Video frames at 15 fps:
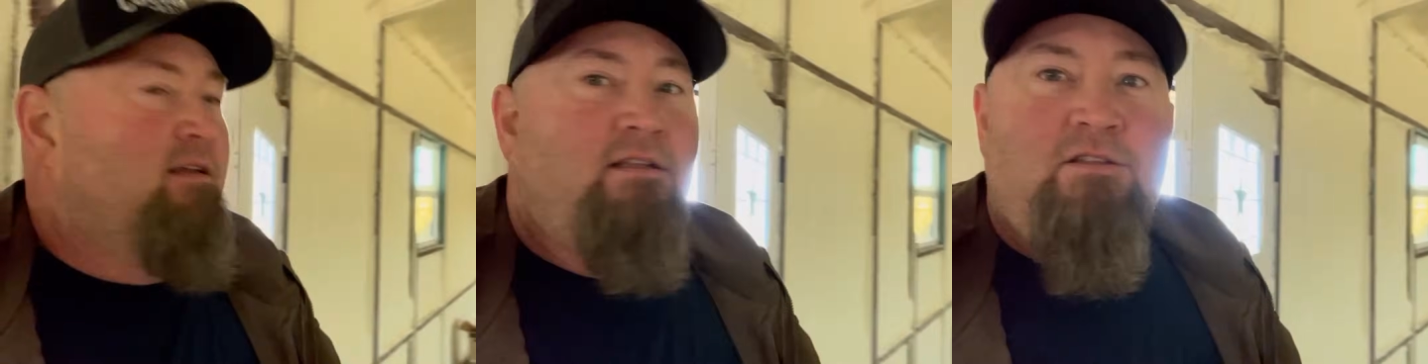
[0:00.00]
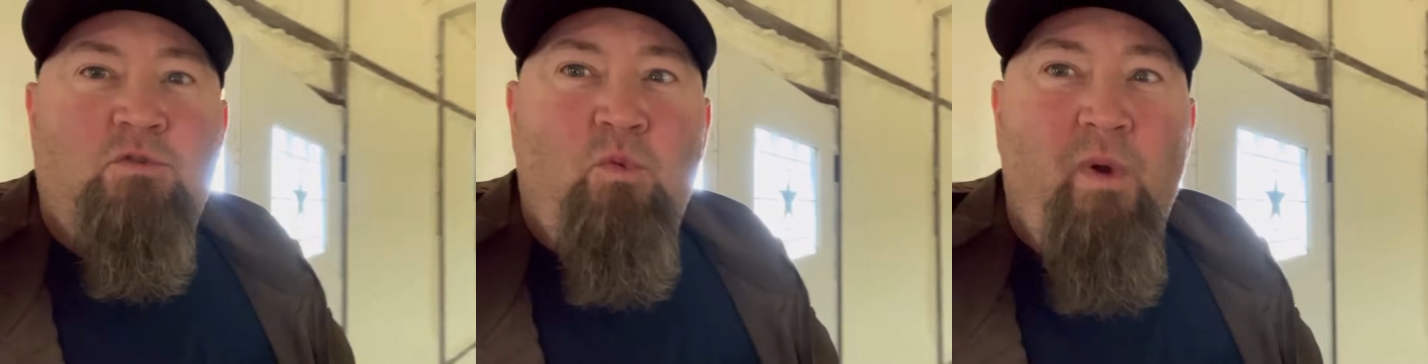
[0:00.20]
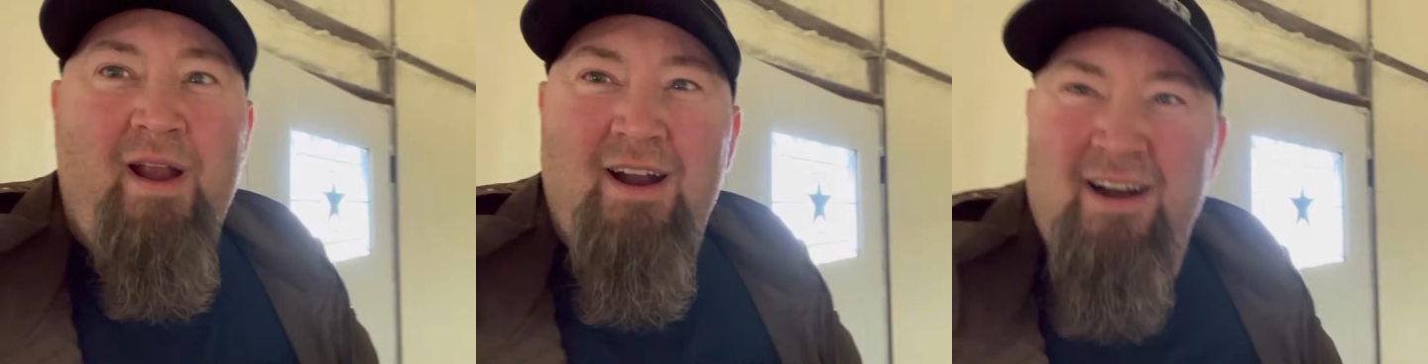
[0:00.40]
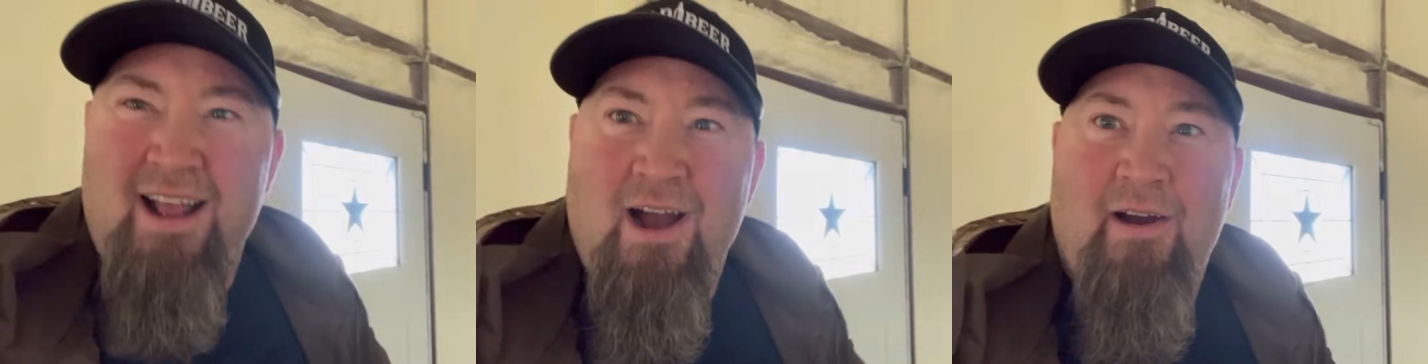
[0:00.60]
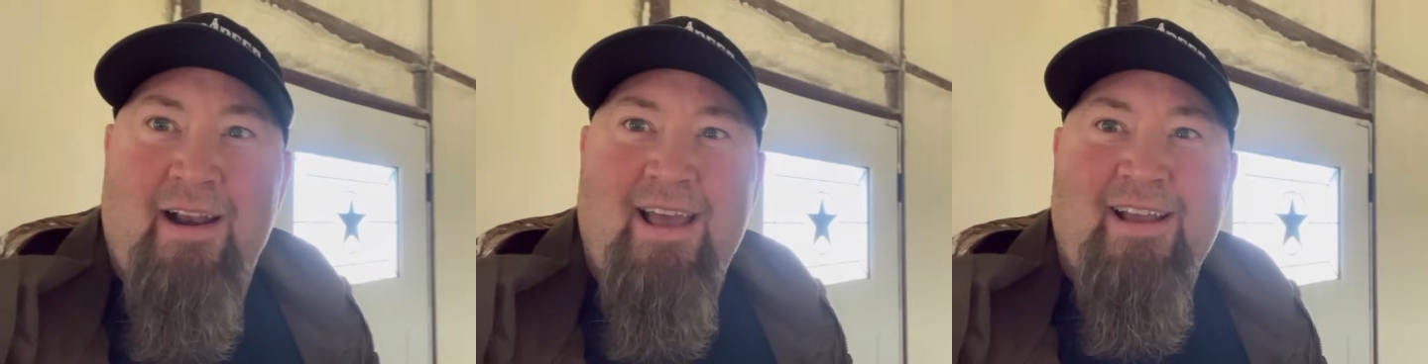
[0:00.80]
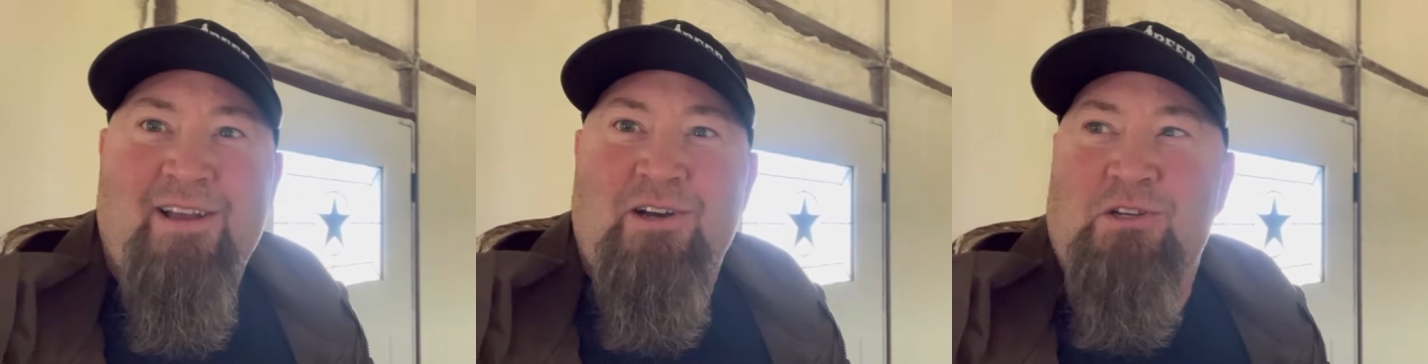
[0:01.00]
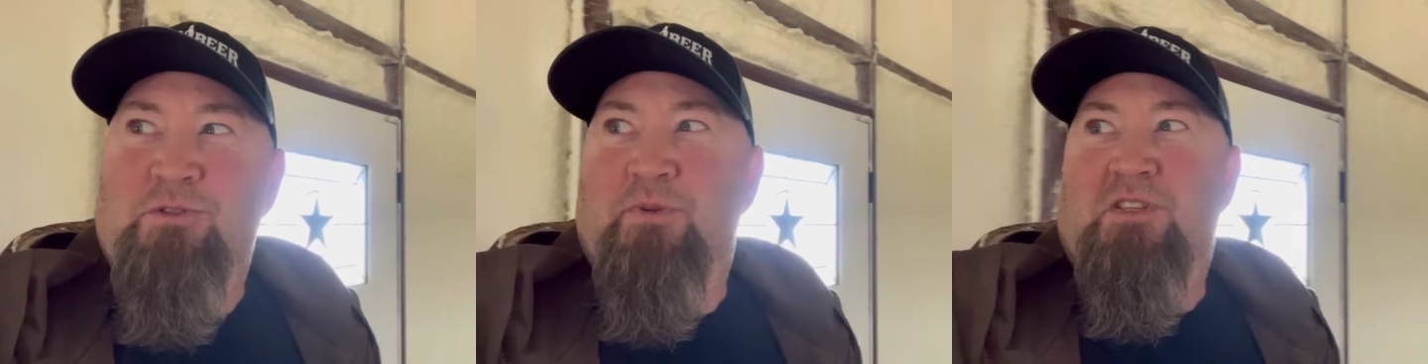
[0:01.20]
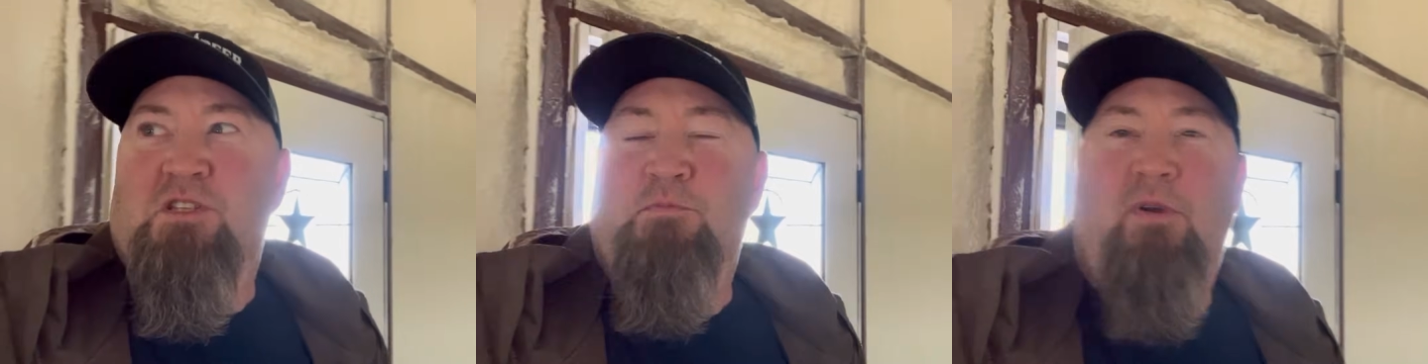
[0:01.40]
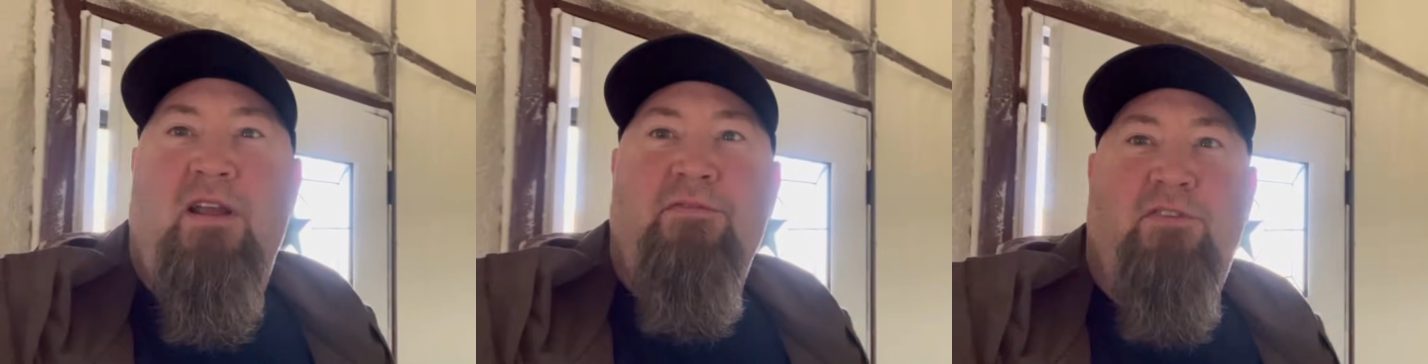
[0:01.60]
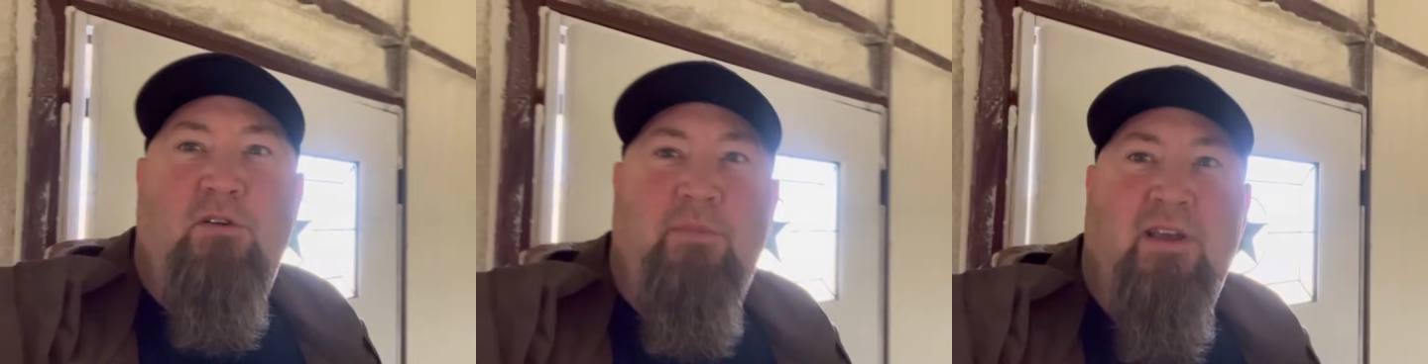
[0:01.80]
It's weird how it echoes with the spray
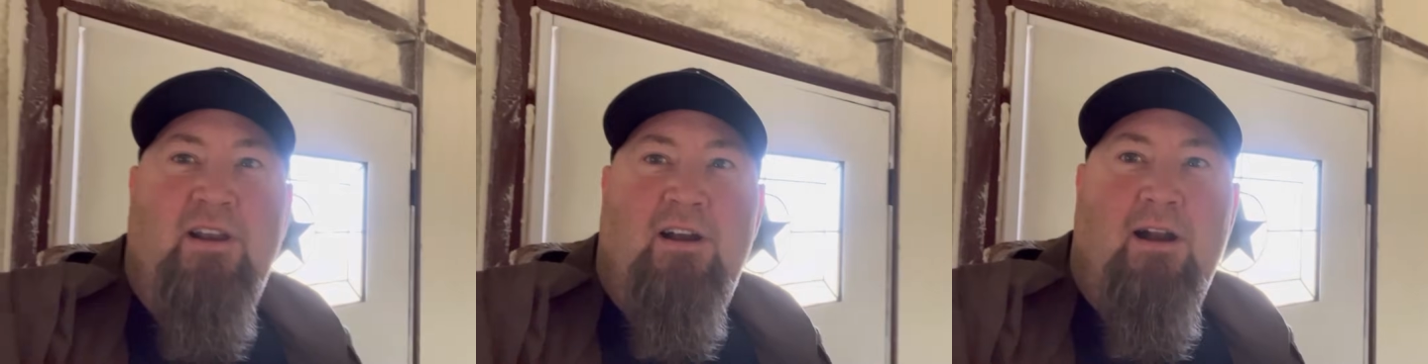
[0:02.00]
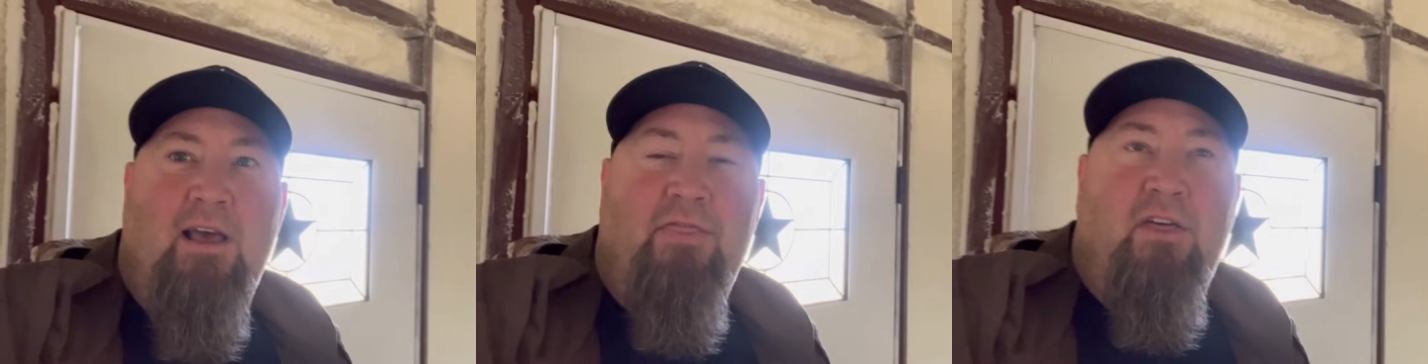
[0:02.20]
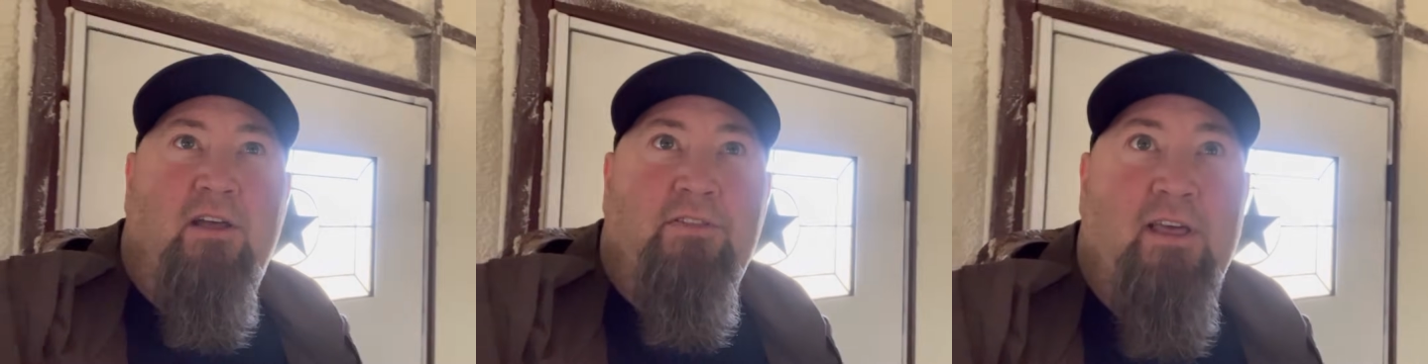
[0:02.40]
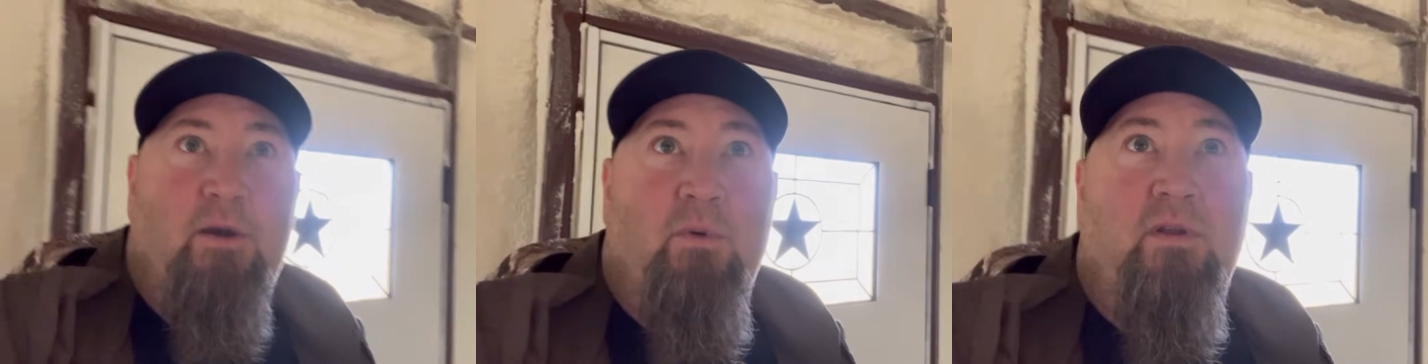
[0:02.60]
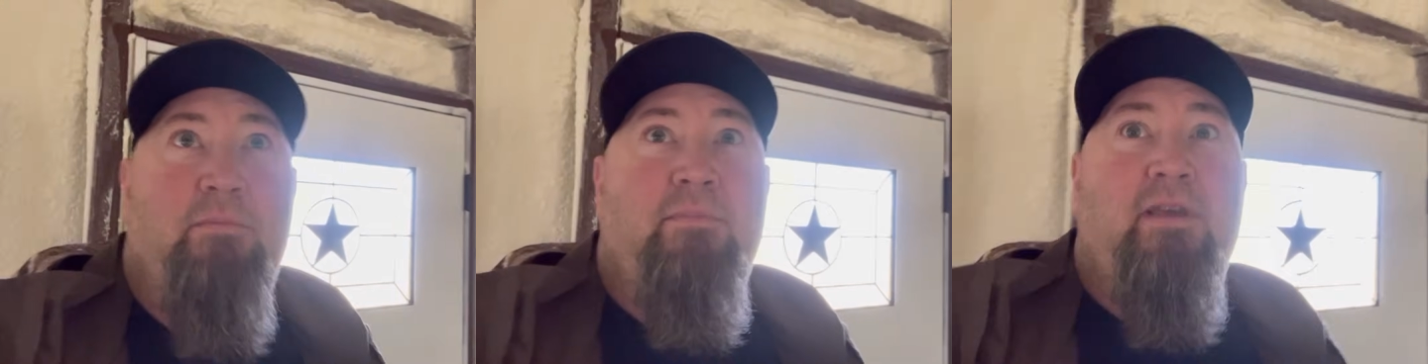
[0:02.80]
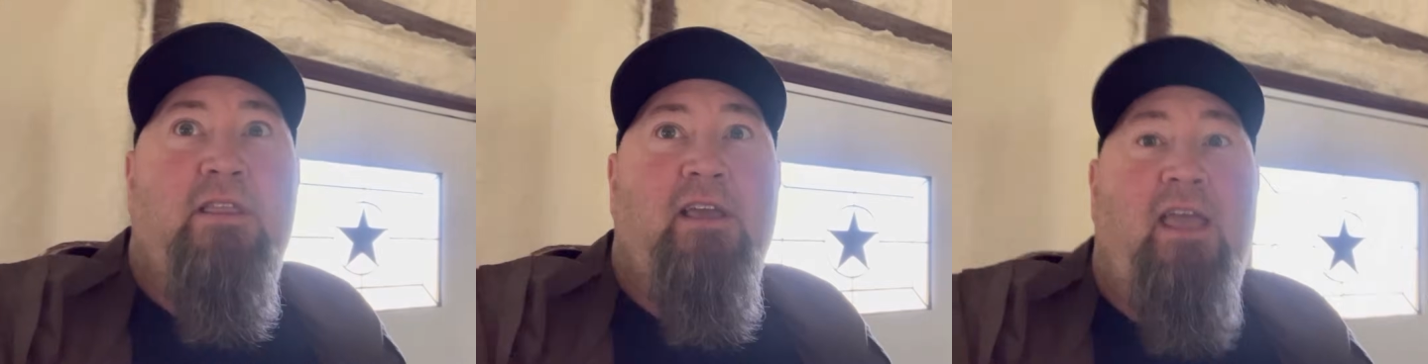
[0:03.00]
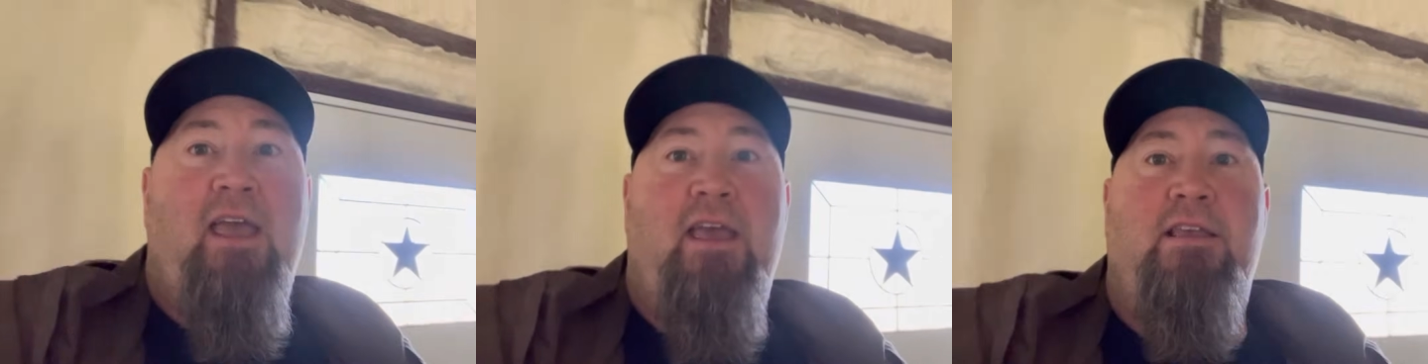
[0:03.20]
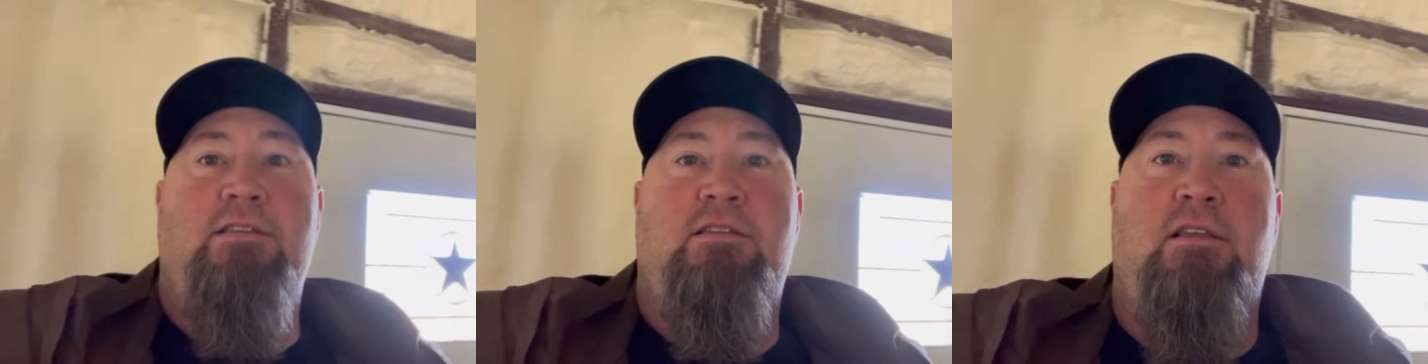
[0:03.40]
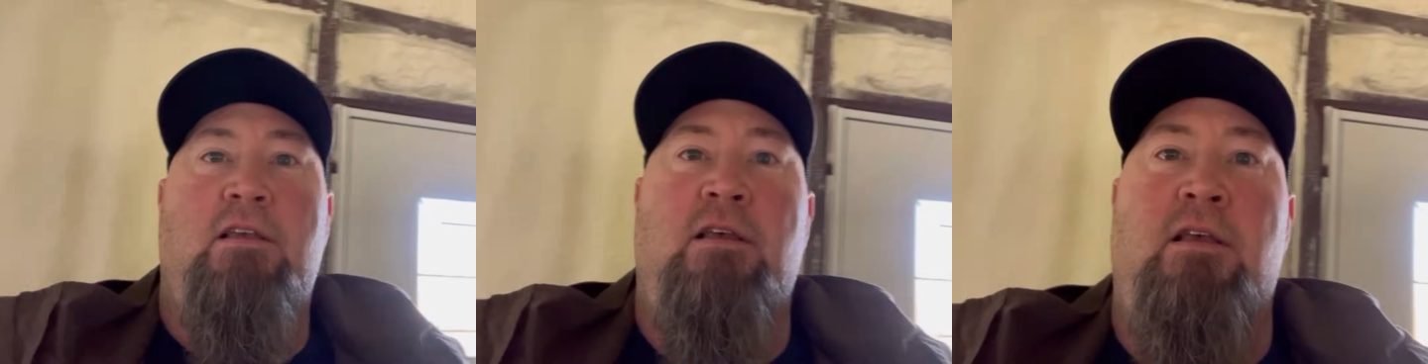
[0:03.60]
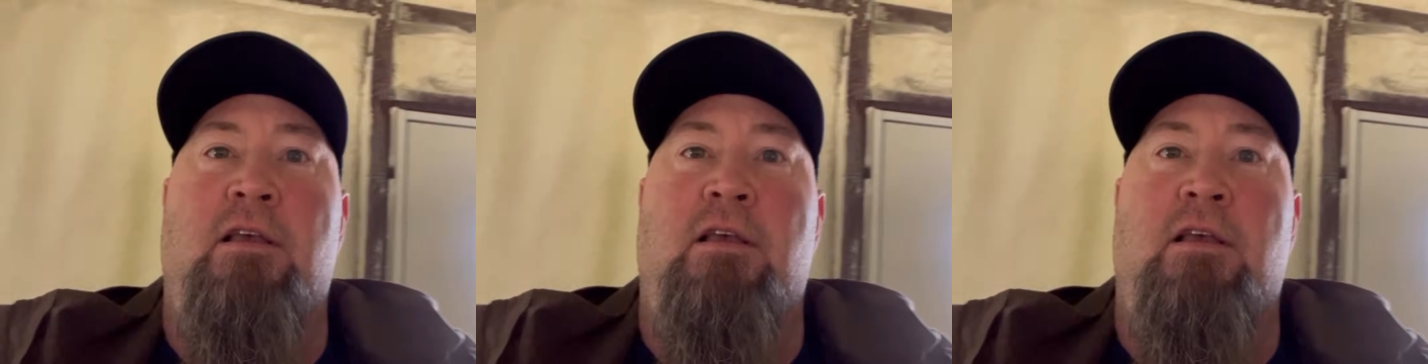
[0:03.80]
foam in here. I thought that wouldn't be the case.